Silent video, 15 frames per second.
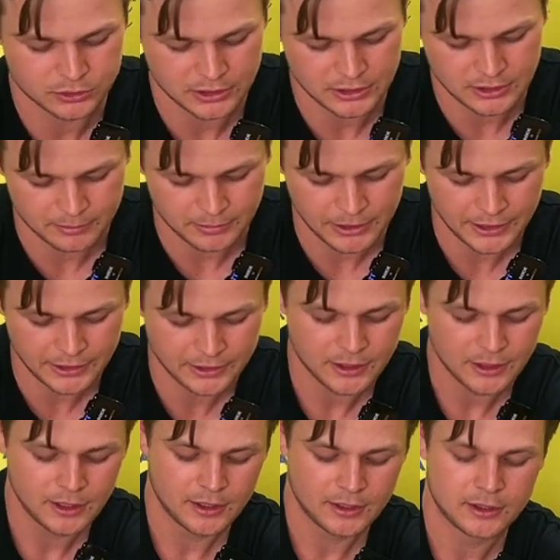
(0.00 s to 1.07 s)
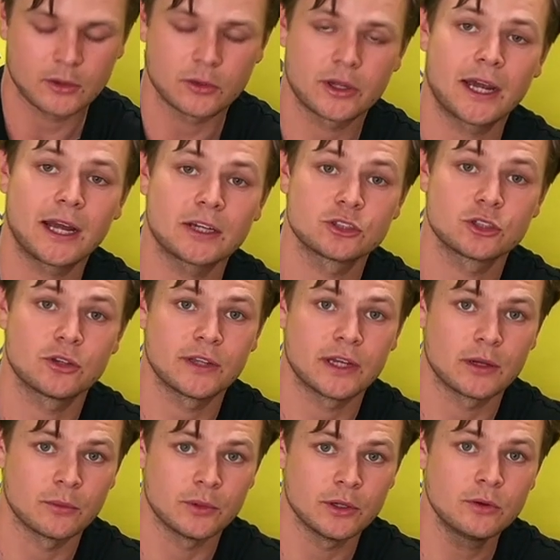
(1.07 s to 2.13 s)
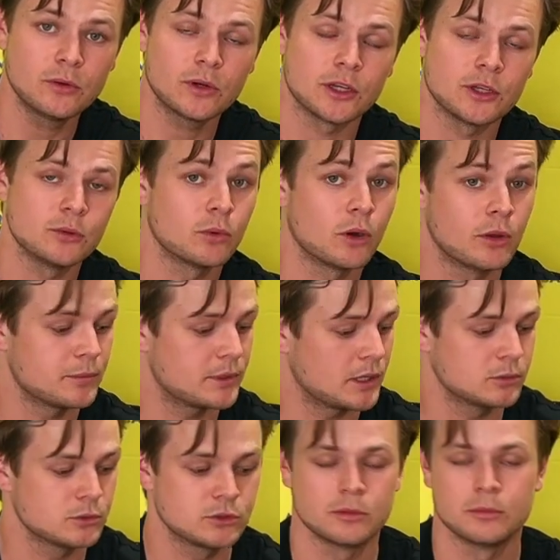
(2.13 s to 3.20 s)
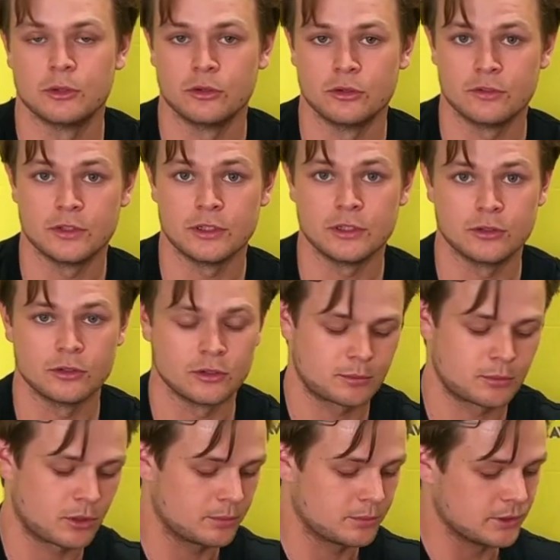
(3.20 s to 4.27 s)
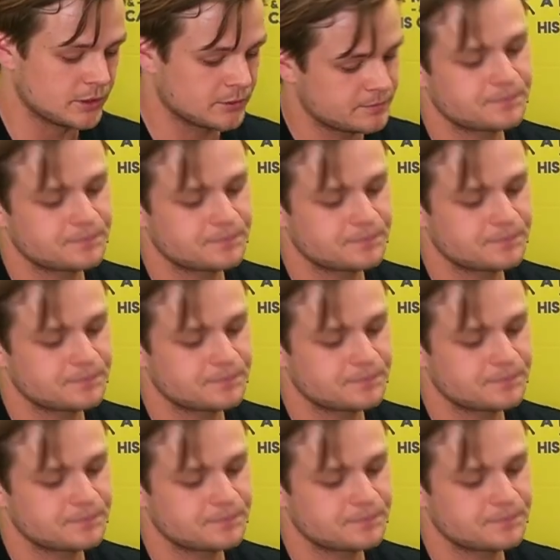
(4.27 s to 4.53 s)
at the back, they'll catch on that wheel and you won't be able to maneuver the unit properly.